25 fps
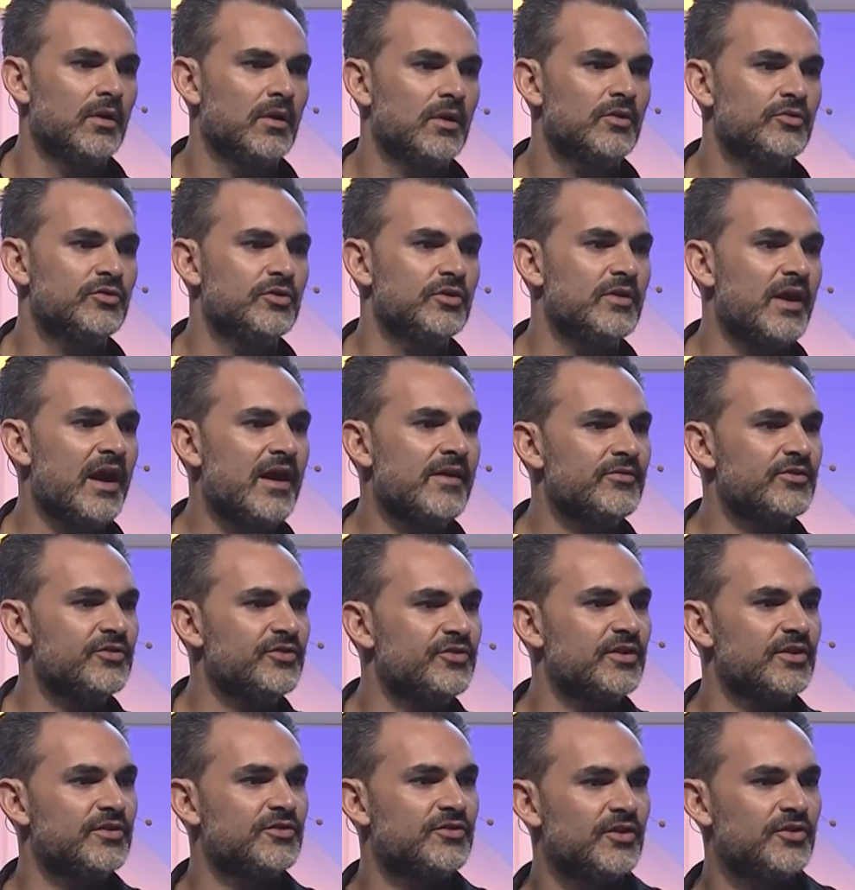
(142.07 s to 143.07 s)
So you have this
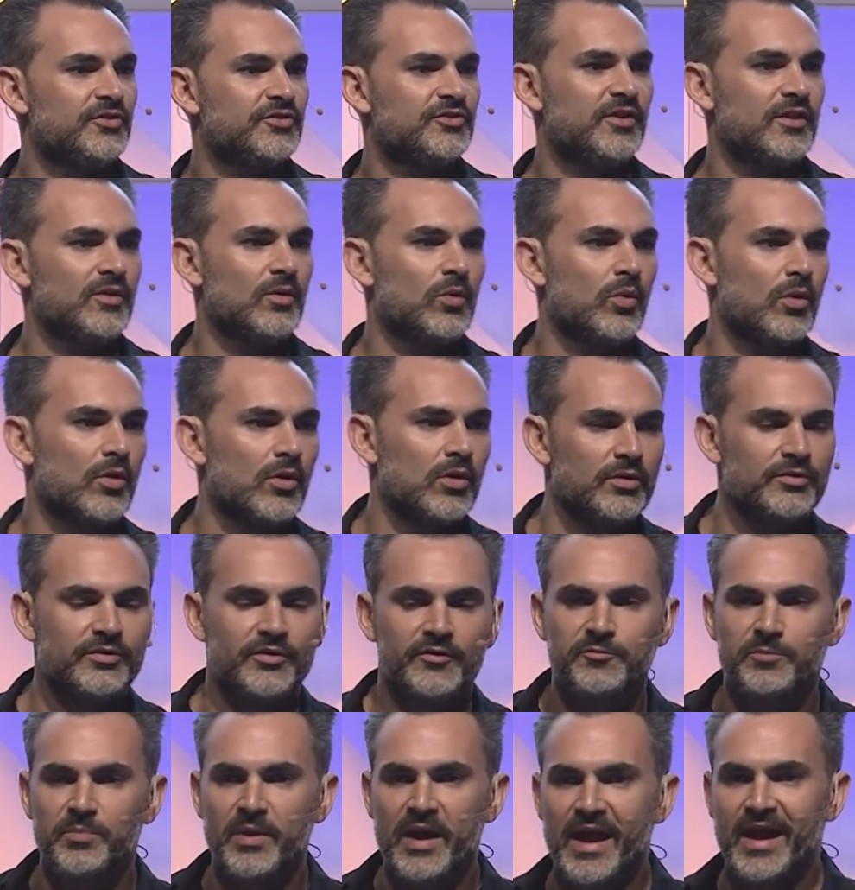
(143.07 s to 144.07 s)
existing world
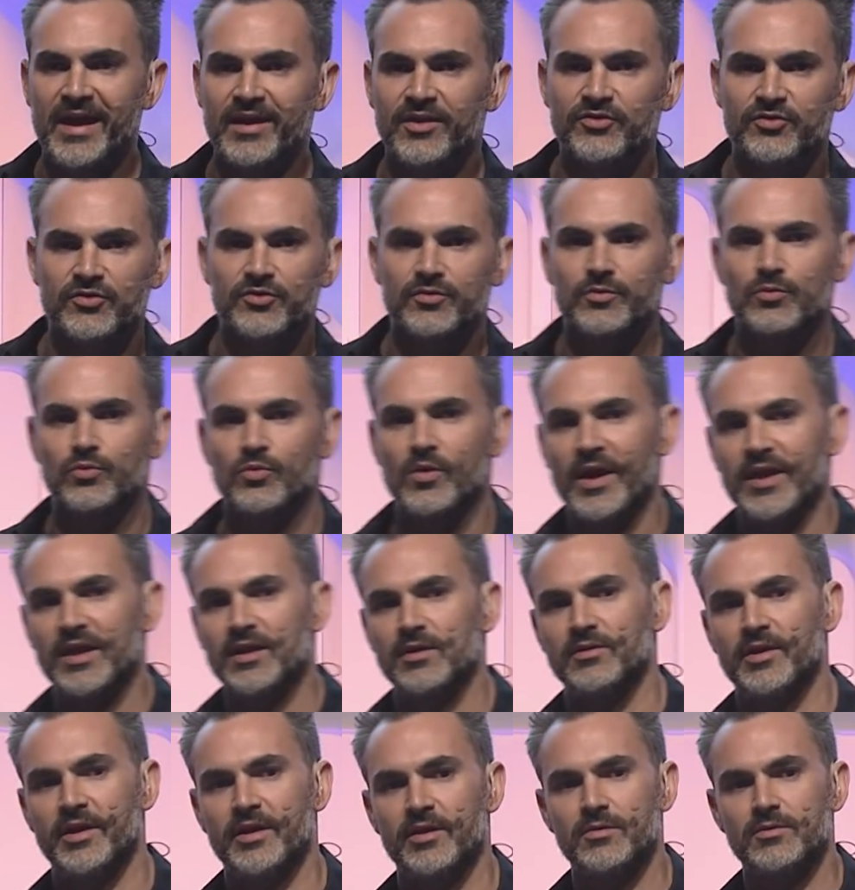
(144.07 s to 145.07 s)
of banks,
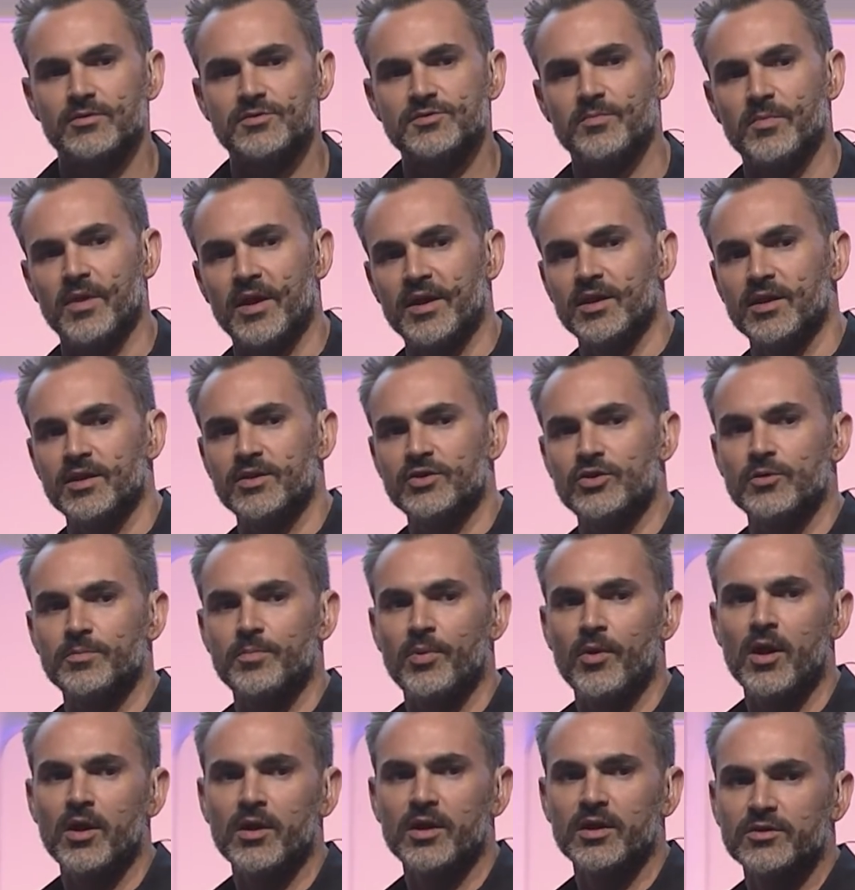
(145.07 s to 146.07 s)
regulators, money in your
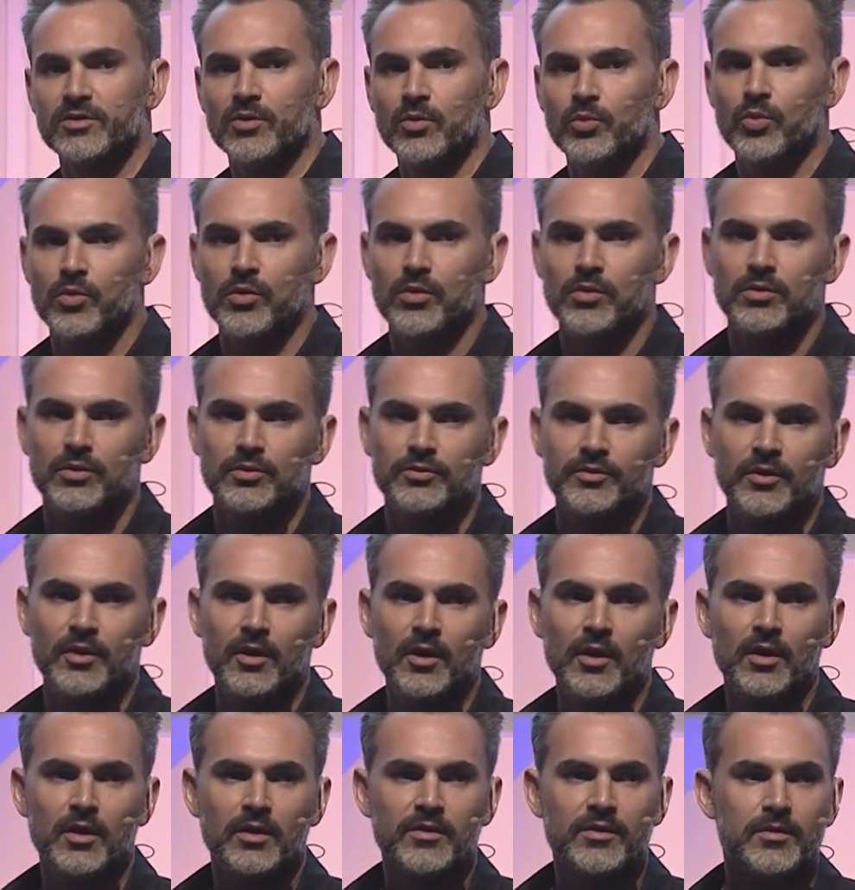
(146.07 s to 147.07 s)
pocket, the world
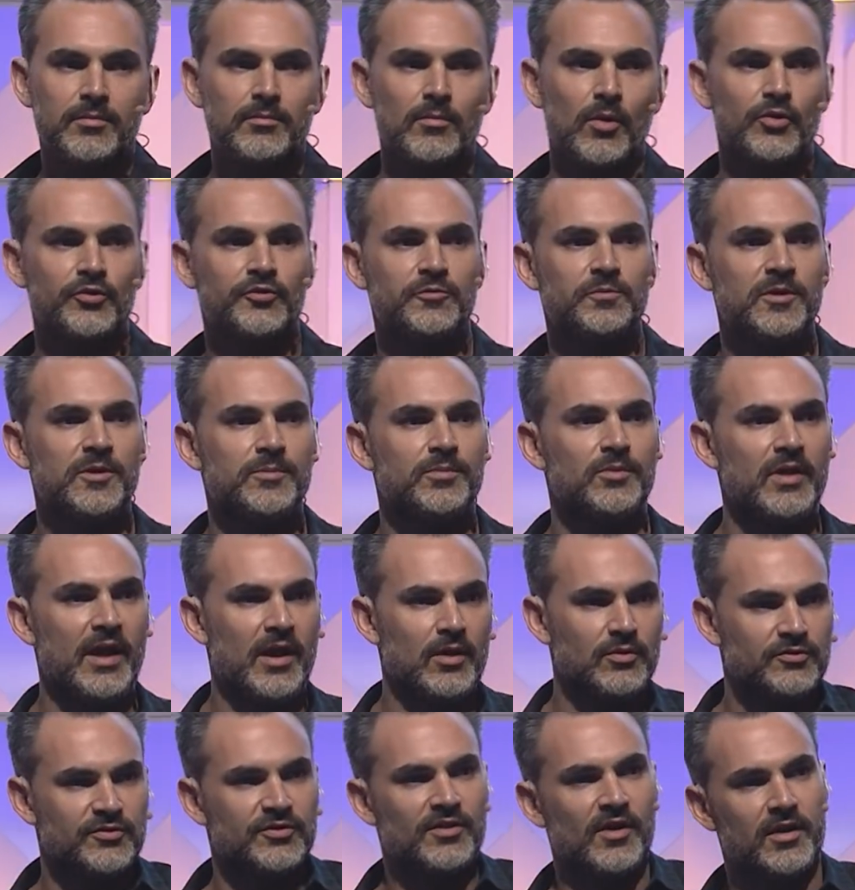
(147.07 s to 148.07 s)
that most people
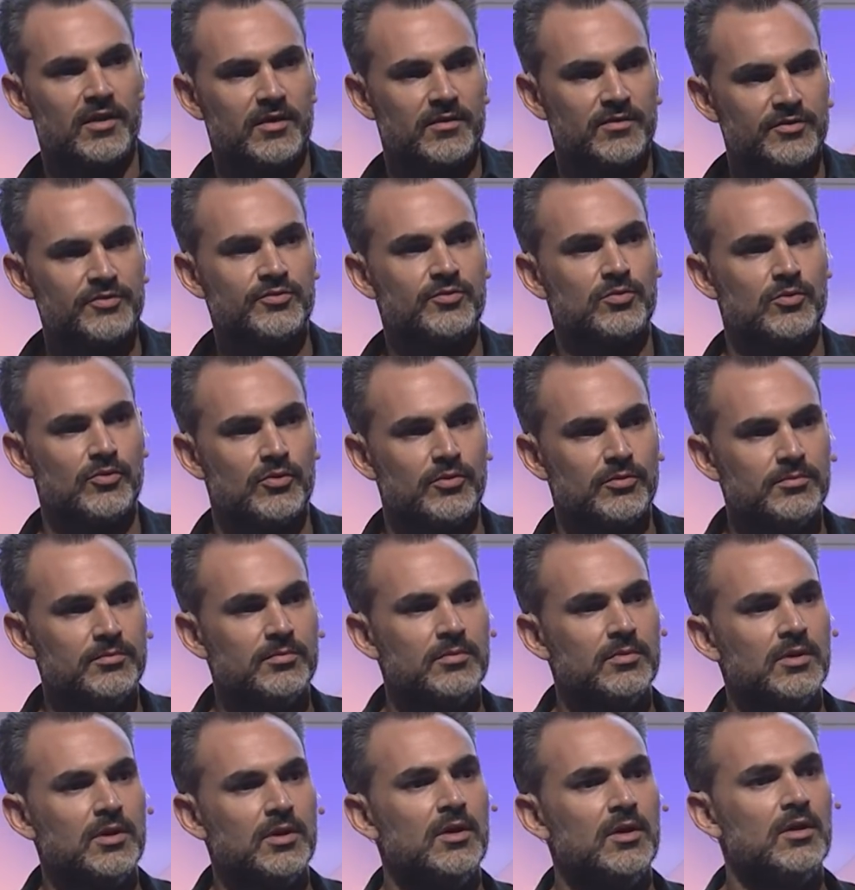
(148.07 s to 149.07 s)
outside of this room,
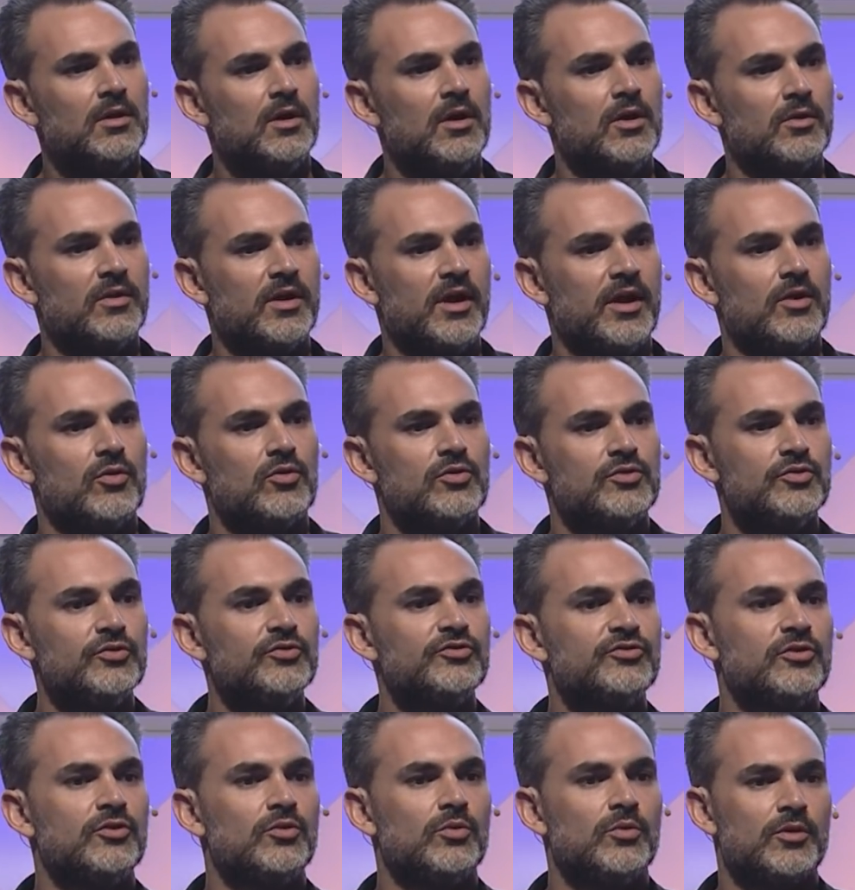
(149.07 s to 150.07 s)
okay, are
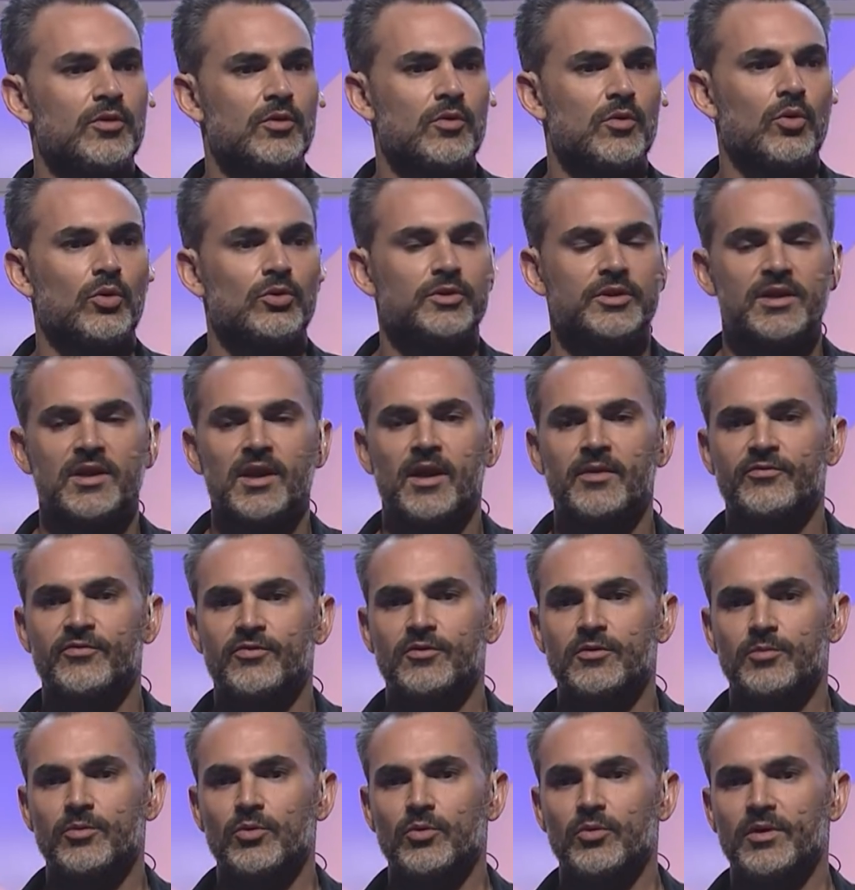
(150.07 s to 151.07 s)
used to and are only
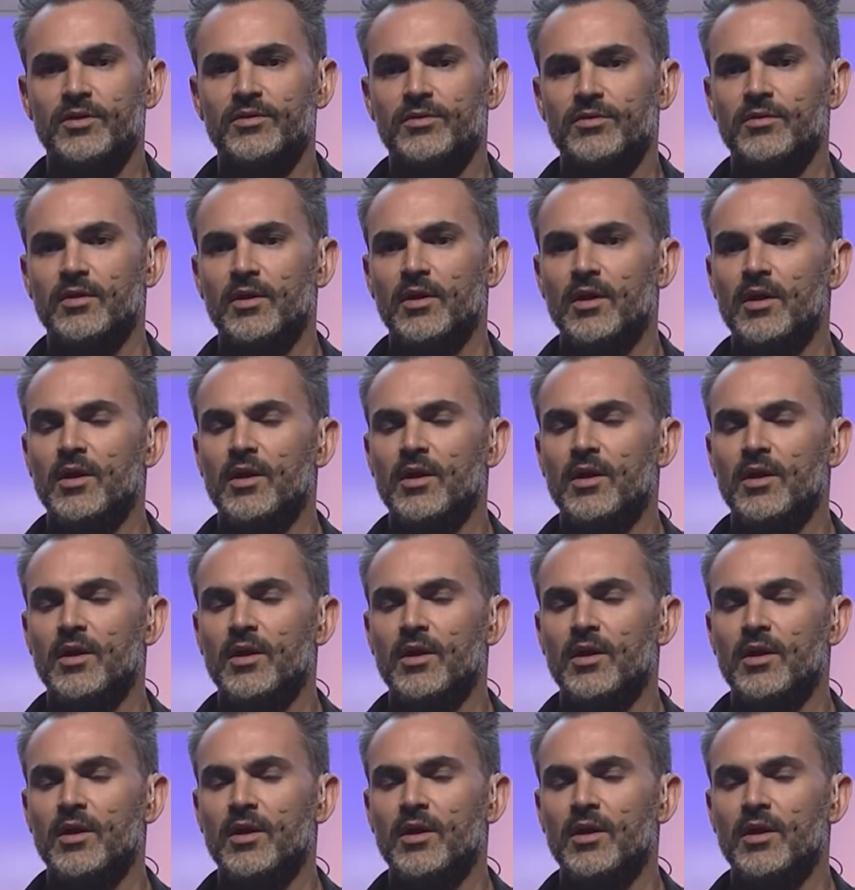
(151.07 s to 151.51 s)
comfortable with.